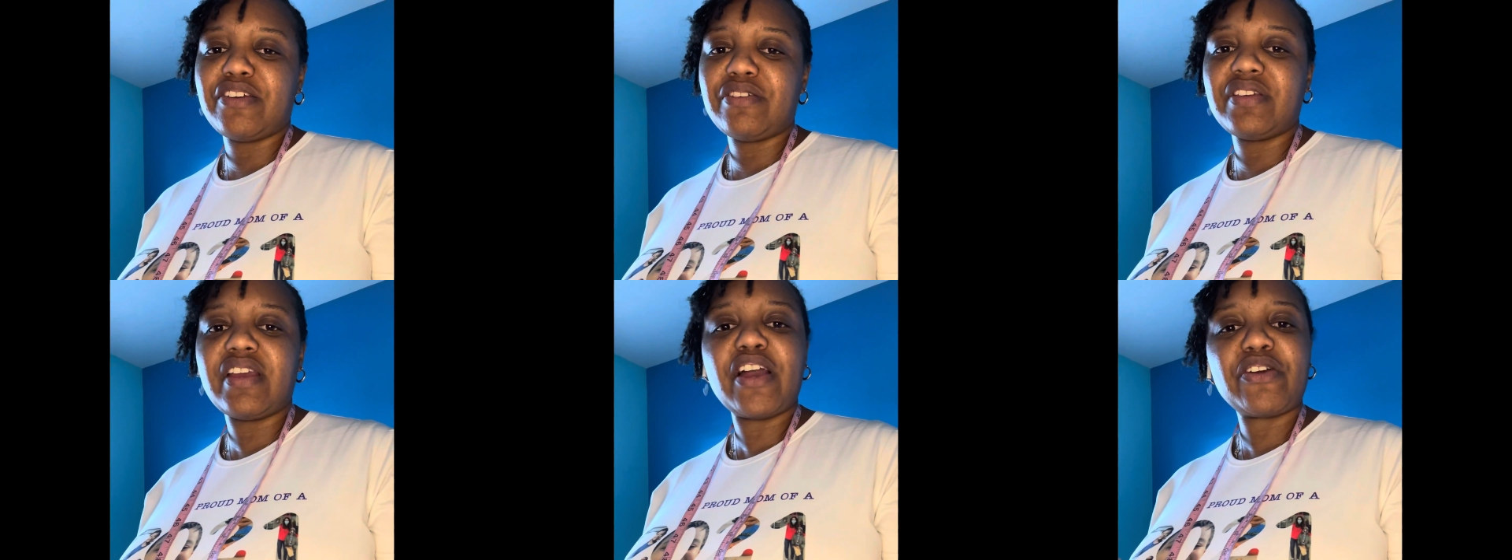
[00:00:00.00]

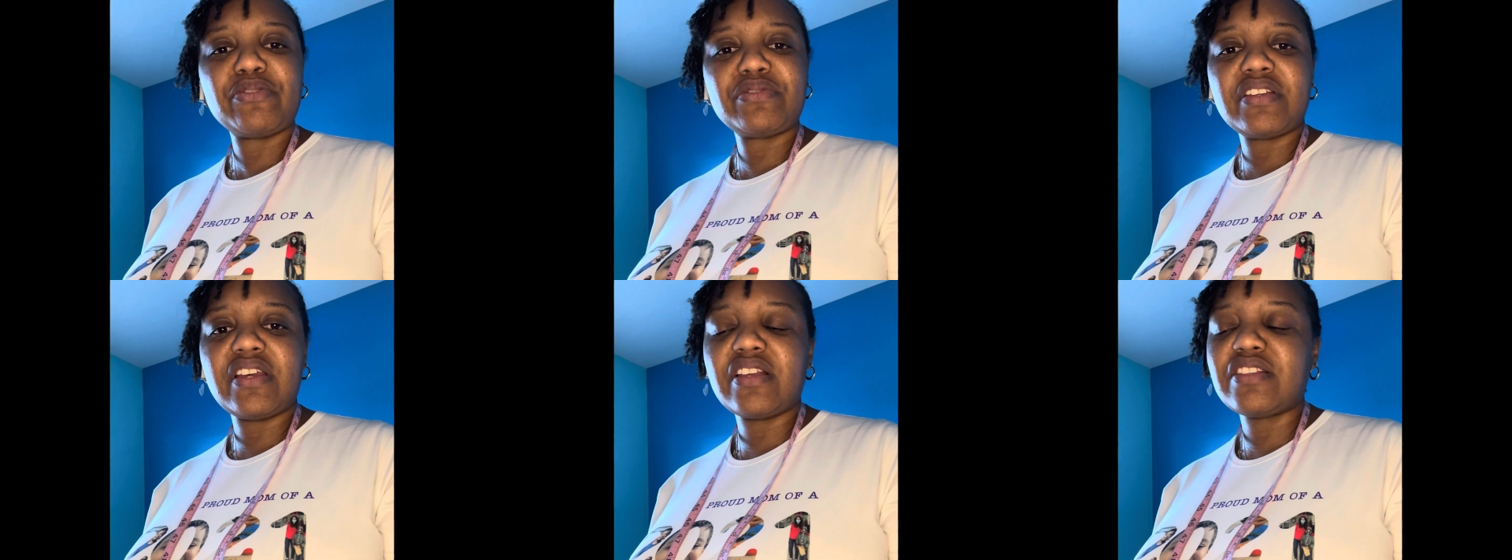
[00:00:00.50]
The Echo
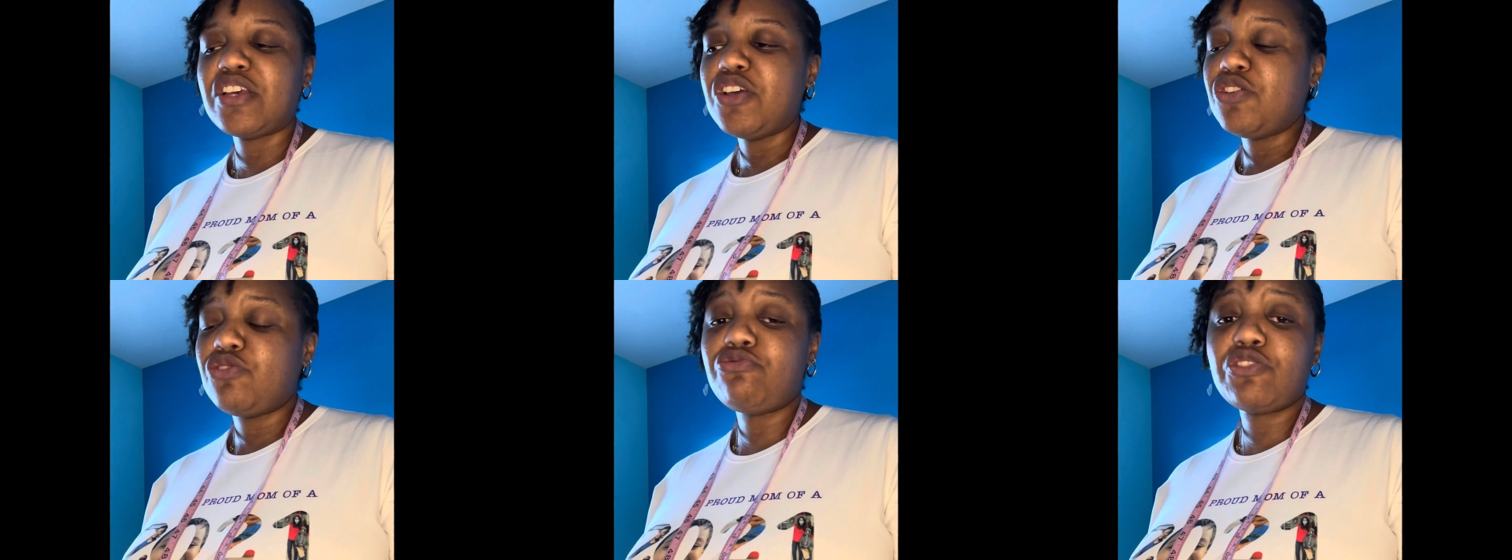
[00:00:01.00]
tanks,
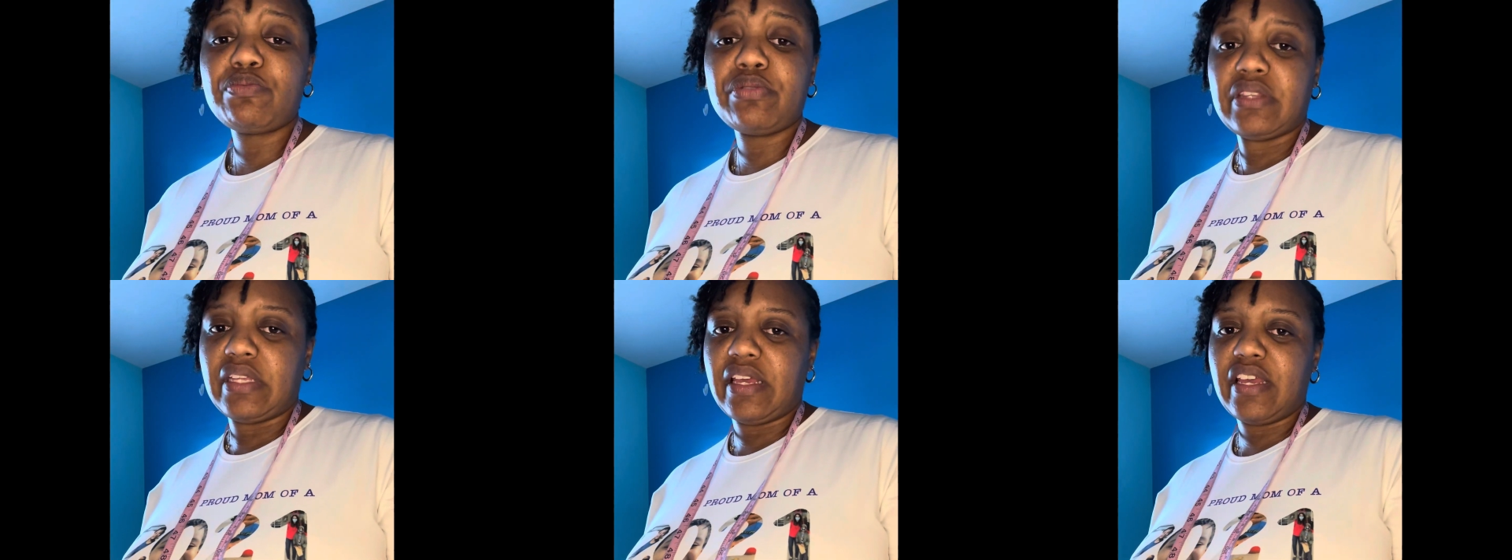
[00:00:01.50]
you just put
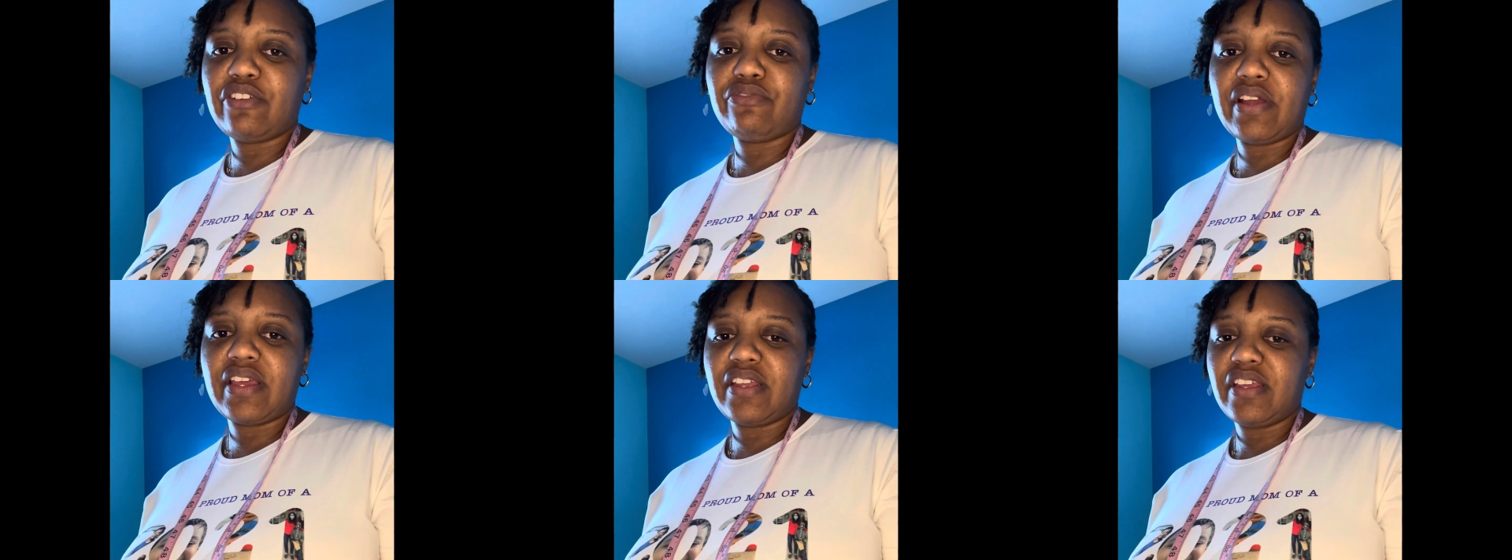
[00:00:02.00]
the ink
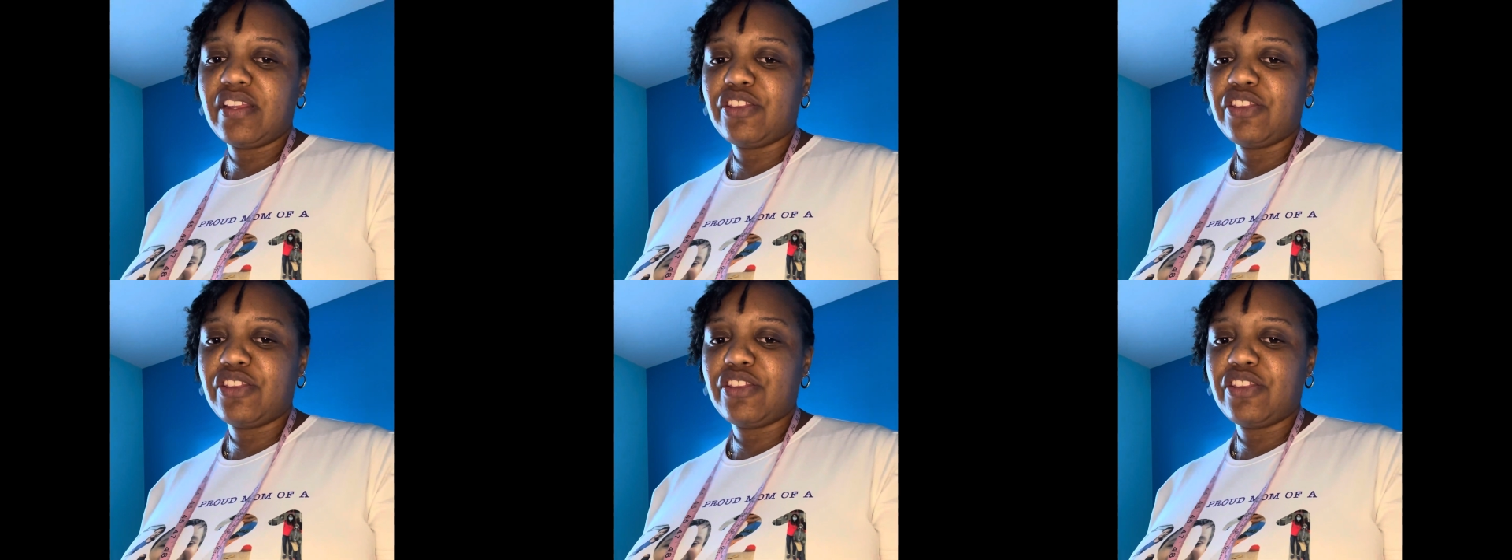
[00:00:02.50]
right in.